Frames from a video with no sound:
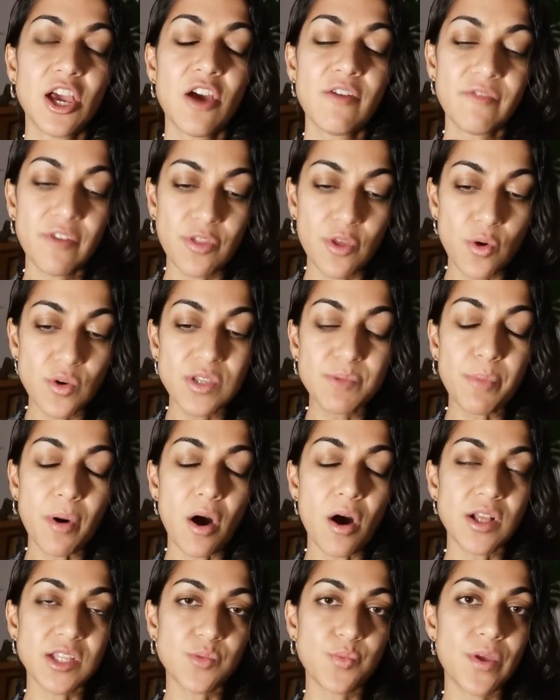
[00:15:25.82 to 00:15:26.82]
for those
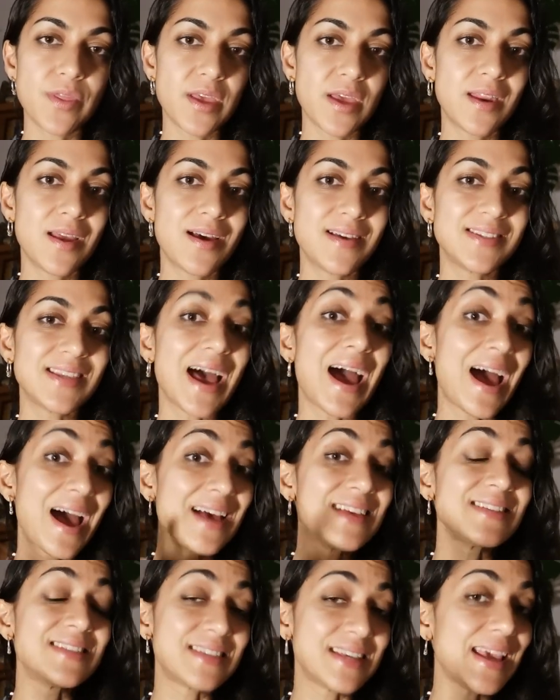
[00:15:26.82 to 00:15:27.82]
parts within us
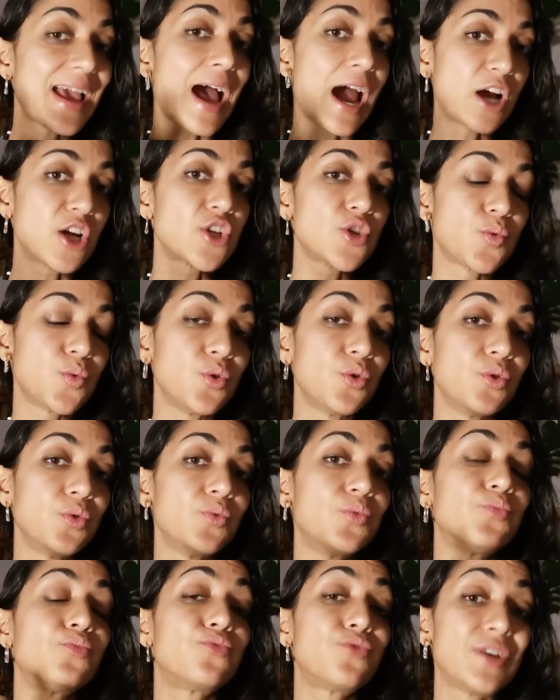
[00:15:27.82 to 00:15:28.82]
as the
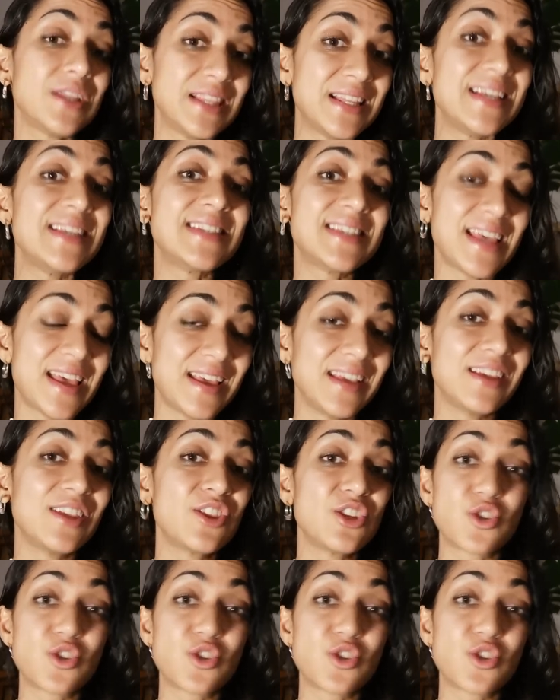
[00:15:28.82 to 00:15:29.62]
actual releasing,